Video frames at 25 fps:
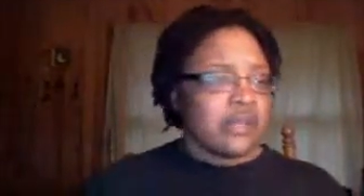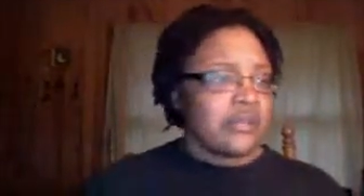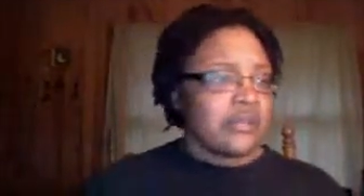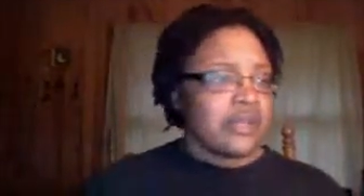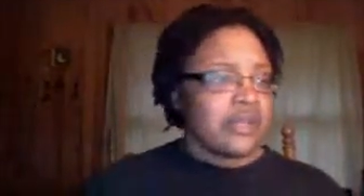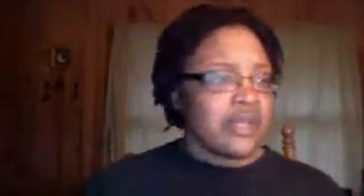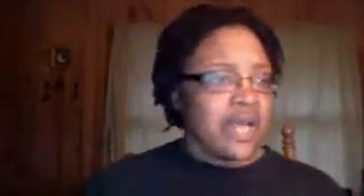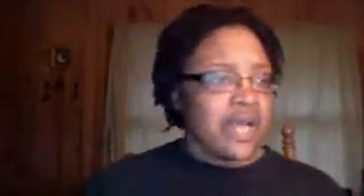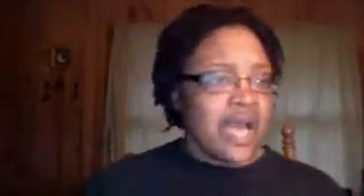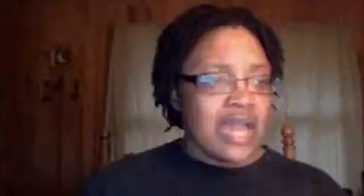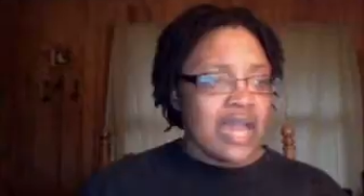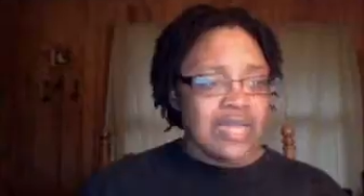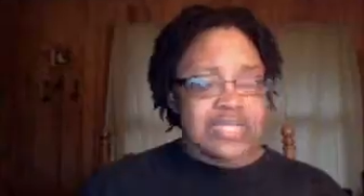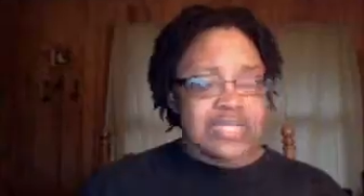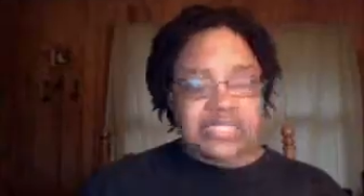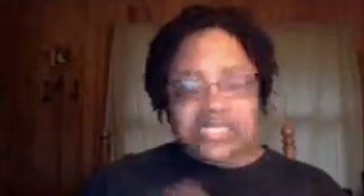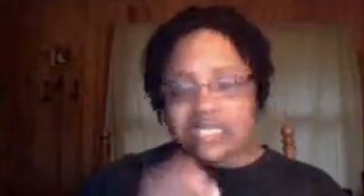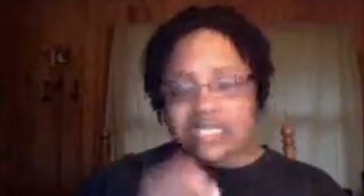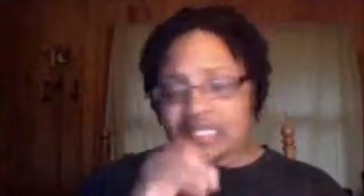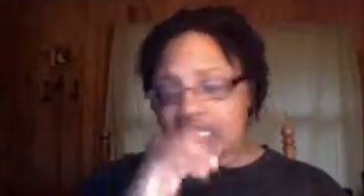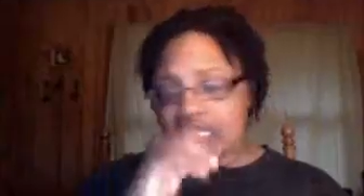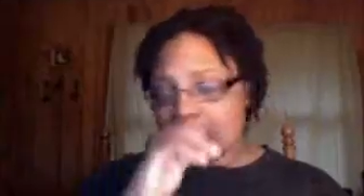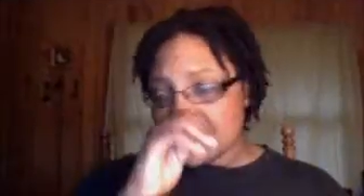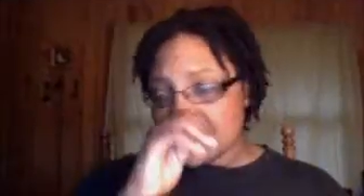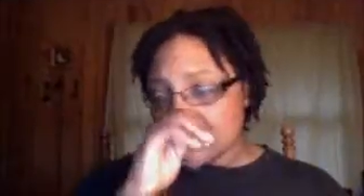But
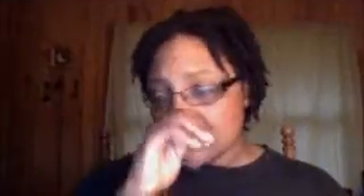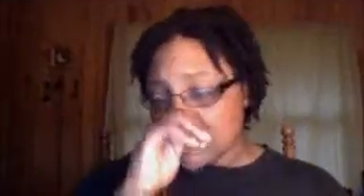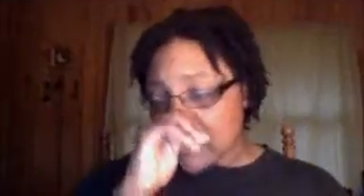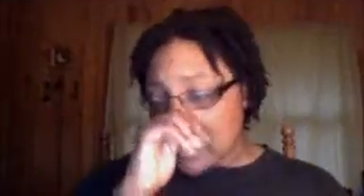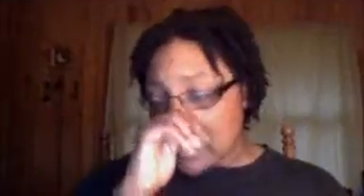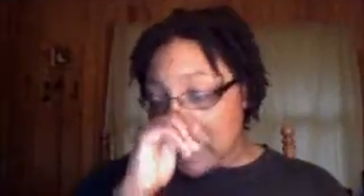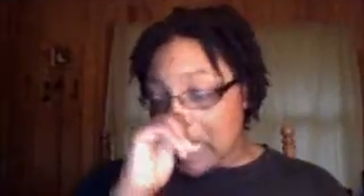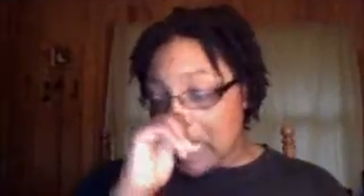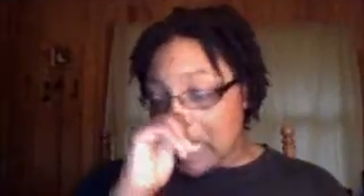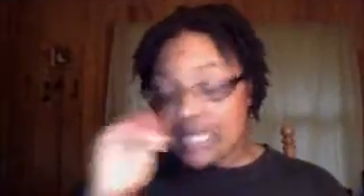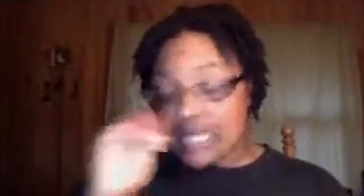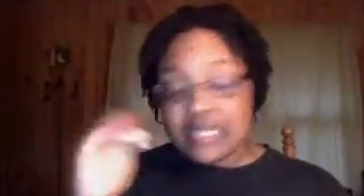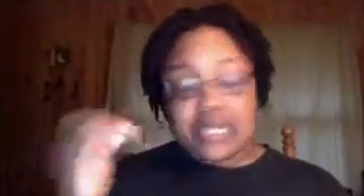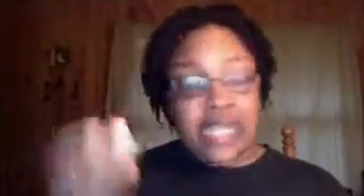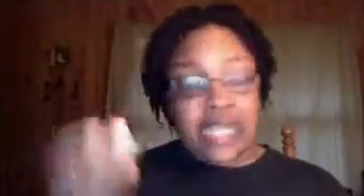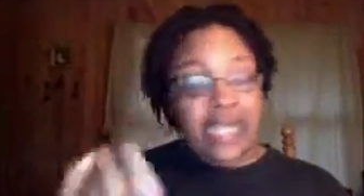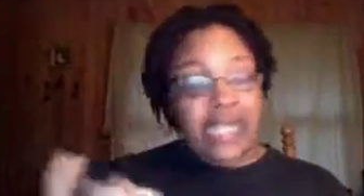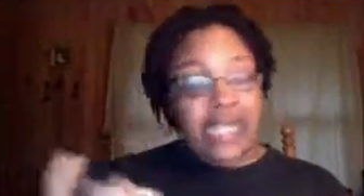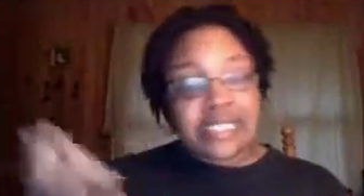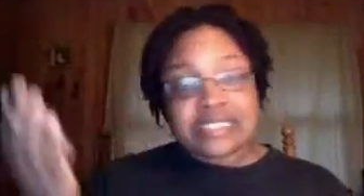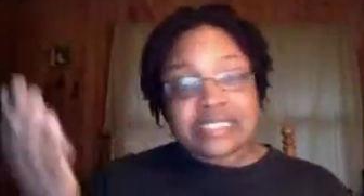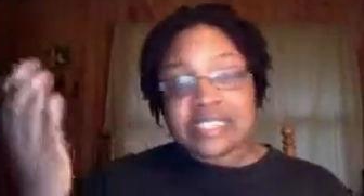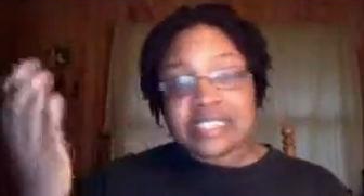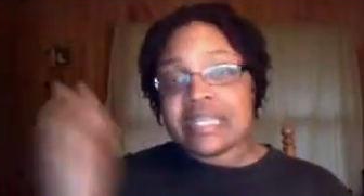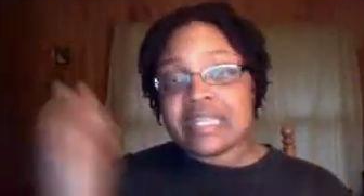honestly, the, the edit,
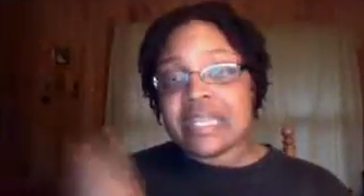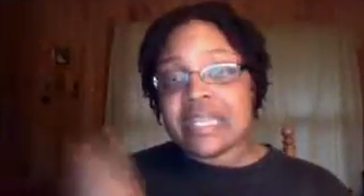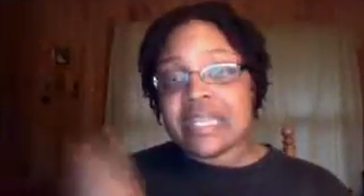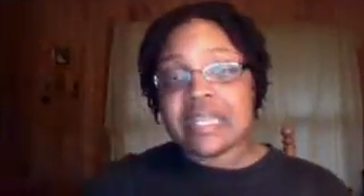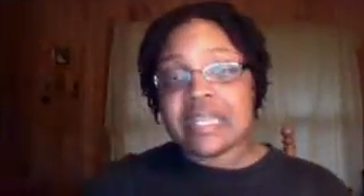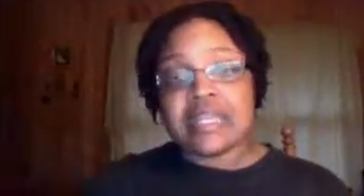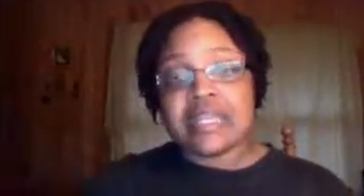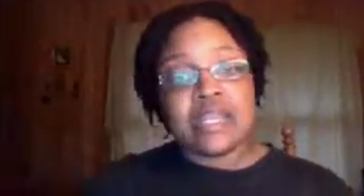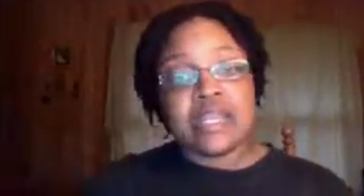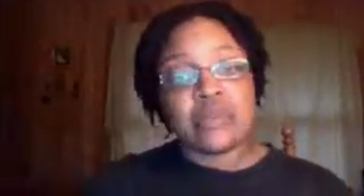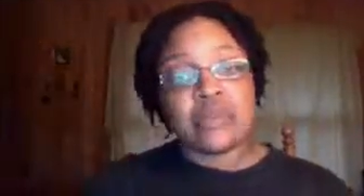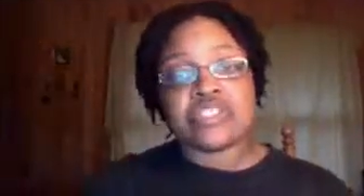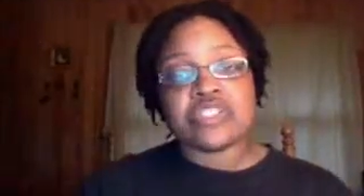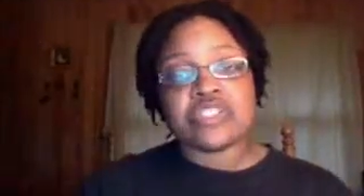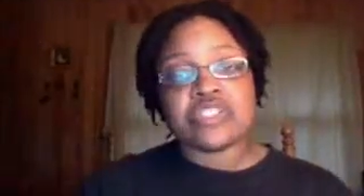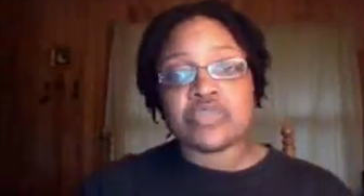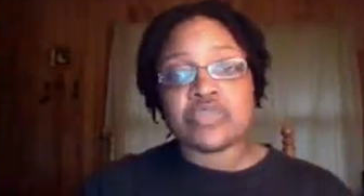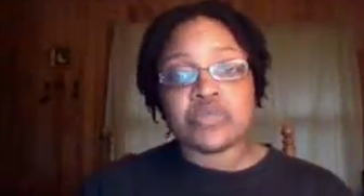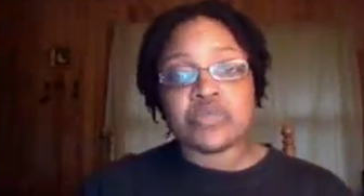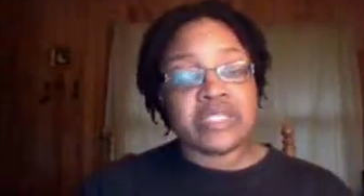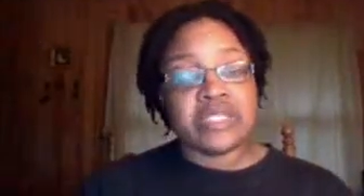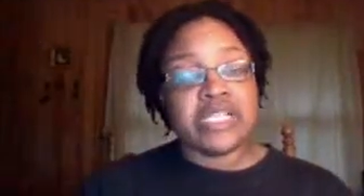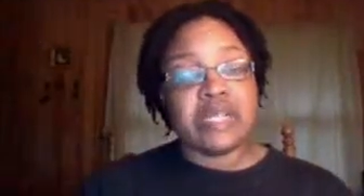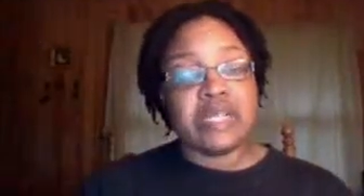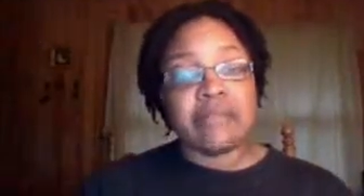like I said, the editing was
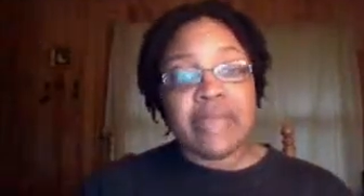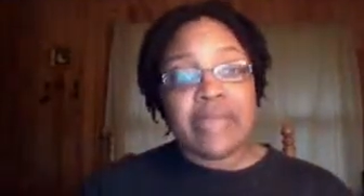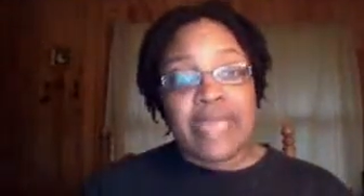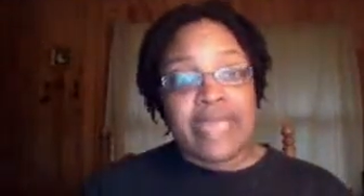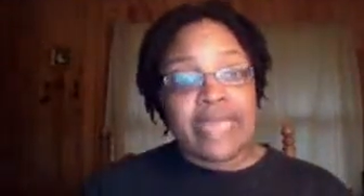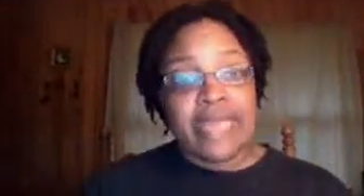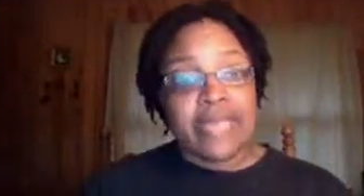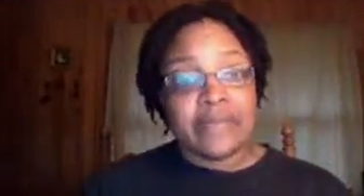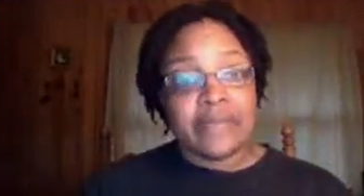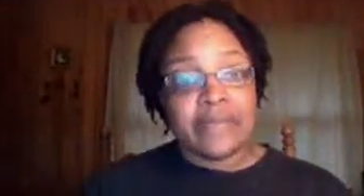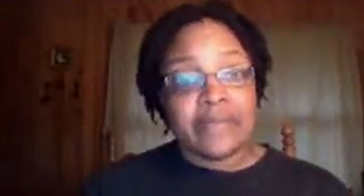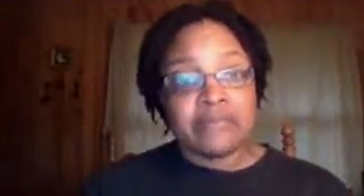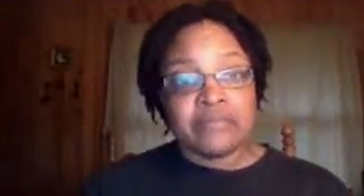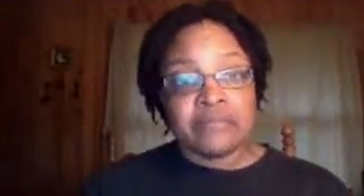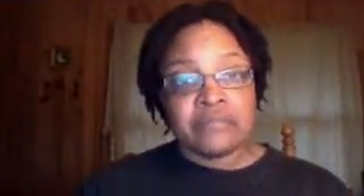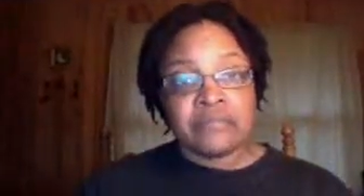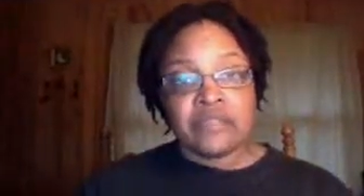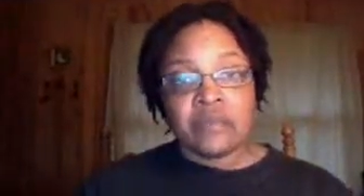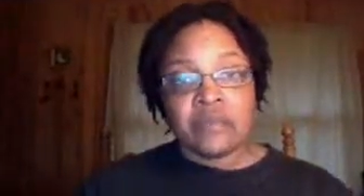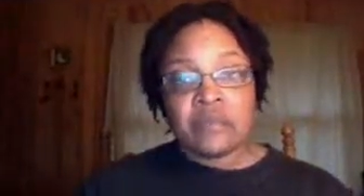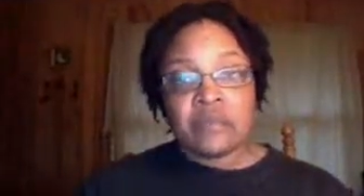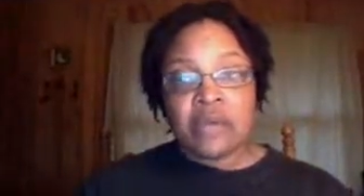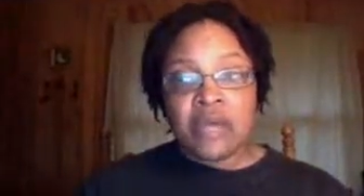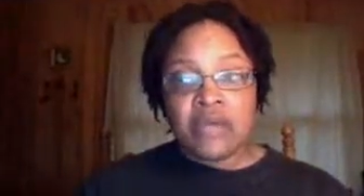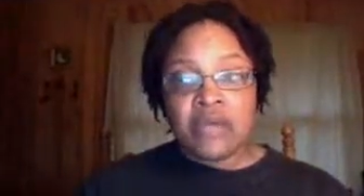just really bad.
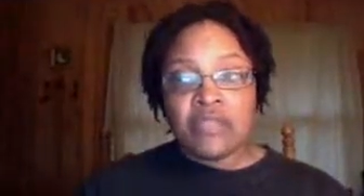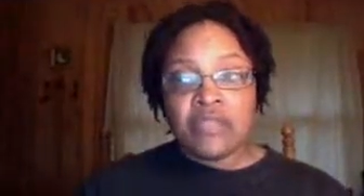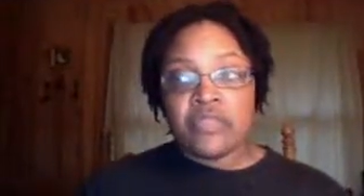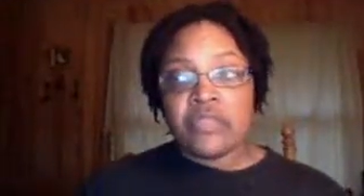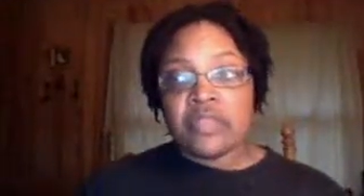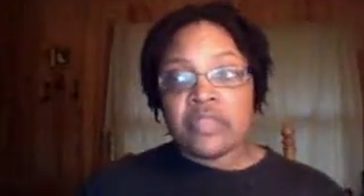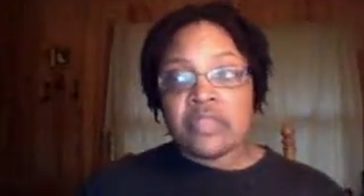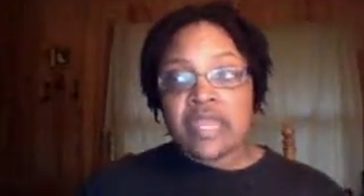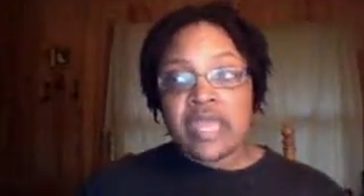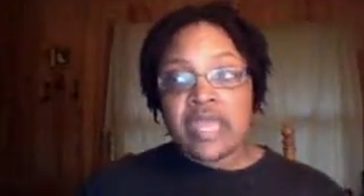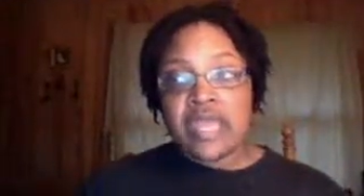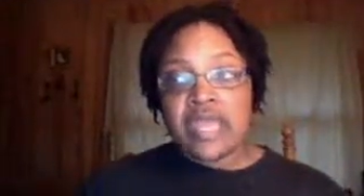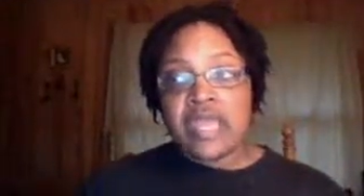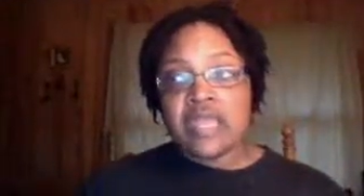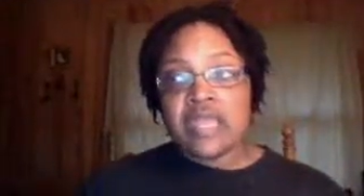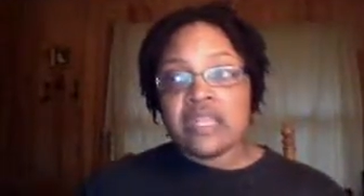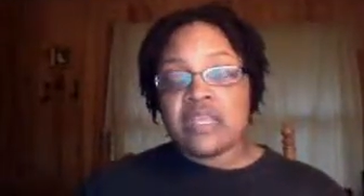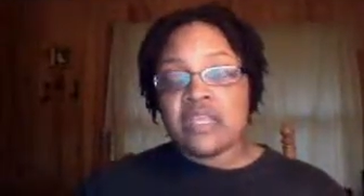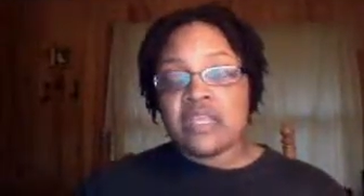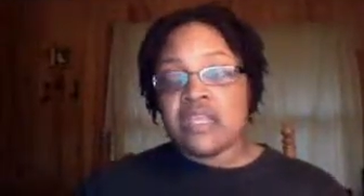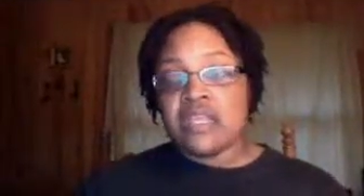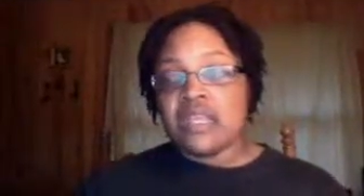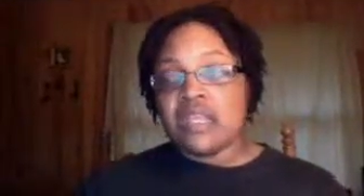But other than that,